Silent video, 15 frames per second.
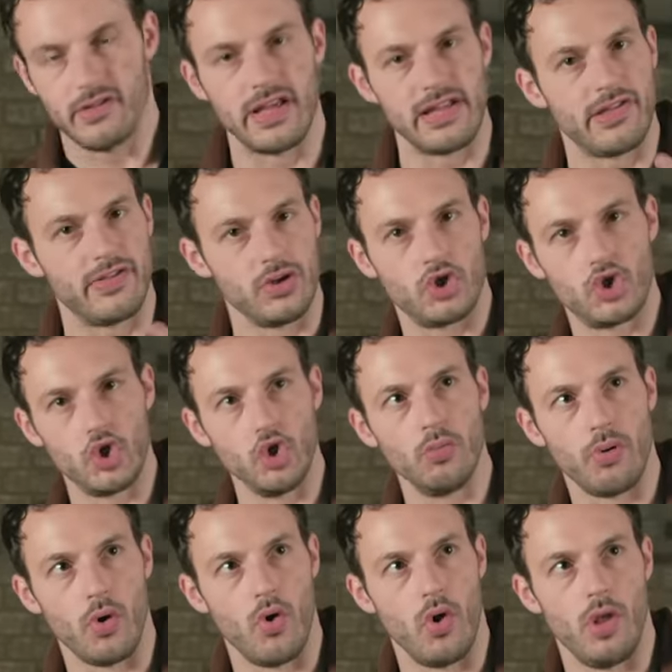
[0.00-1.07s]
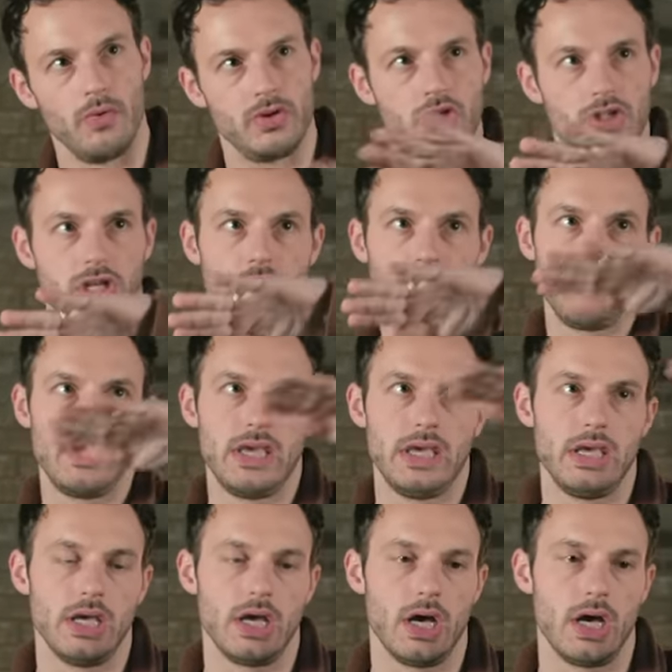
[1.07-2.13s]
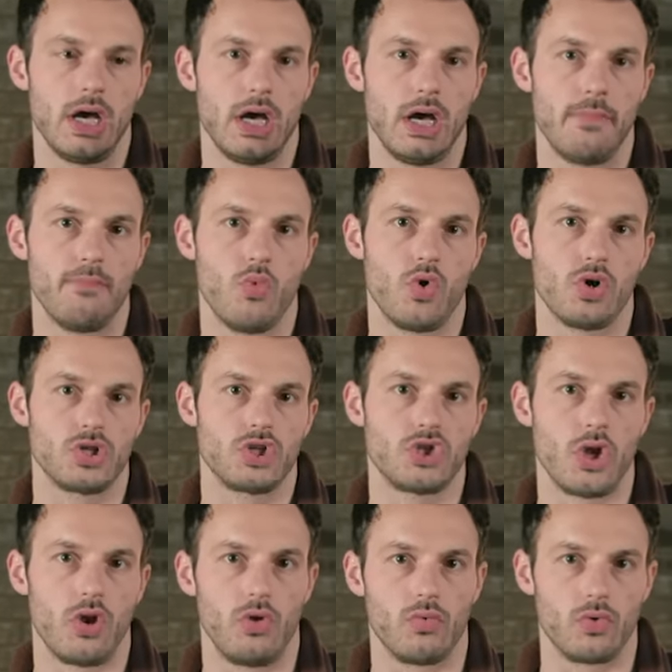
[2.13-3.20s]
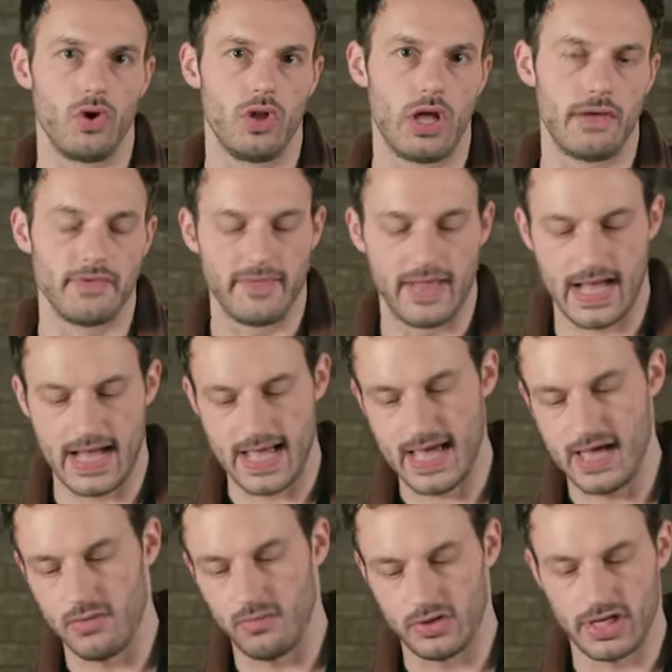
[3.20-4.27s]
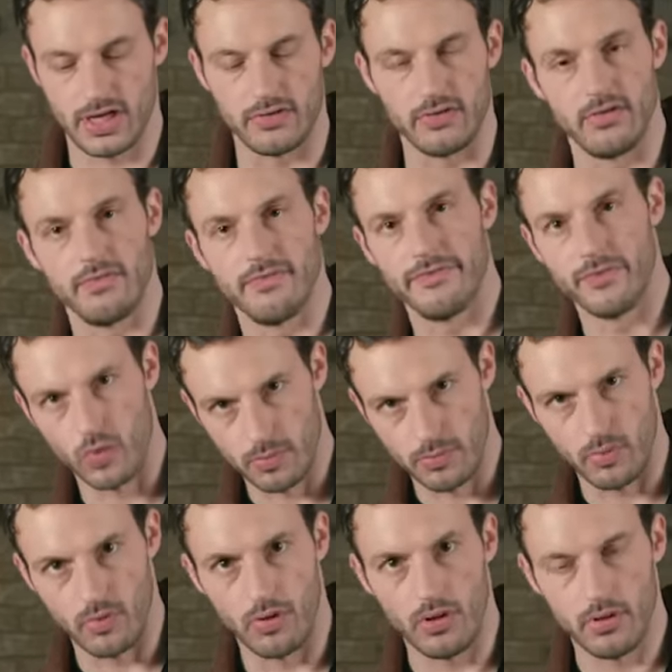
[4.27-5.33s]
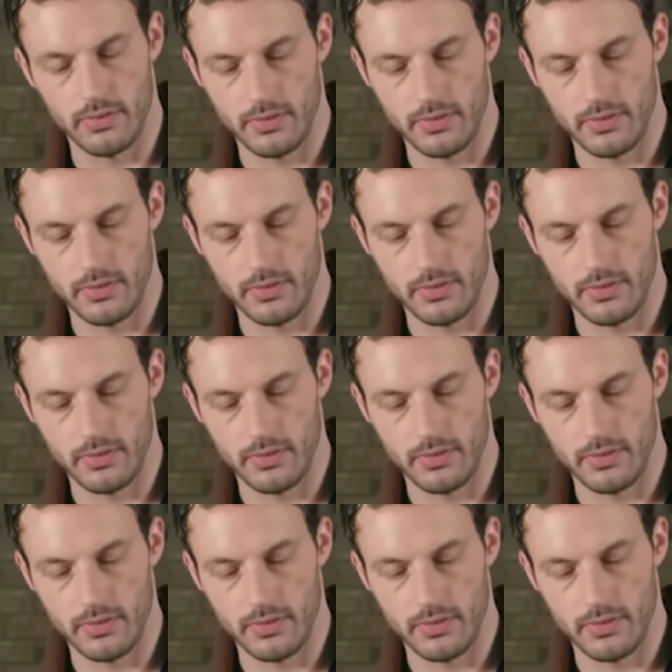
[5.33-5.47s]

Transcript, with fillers: That's the two pole, which is gonna be a more subtle roll off of the high end. We'll check out the four pole.